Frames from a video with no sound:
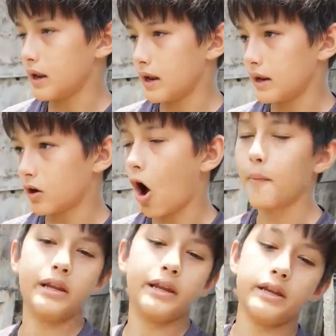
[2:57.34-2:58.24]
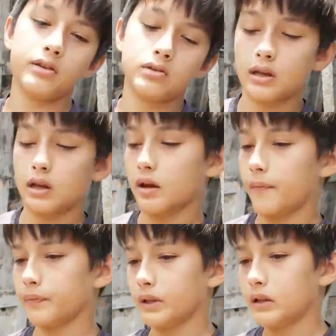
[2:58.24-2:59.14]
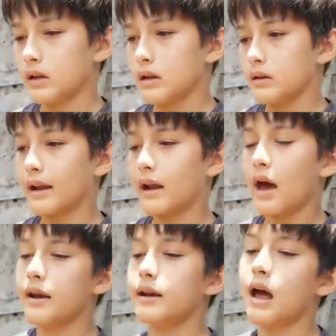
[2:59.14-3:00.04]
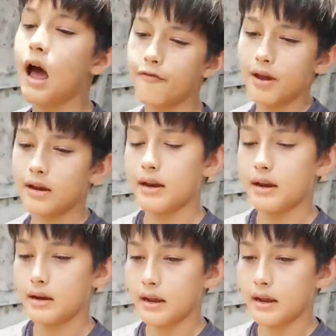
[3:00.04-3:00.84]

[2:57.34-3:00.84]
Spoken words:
they commonly use they cut it in half and then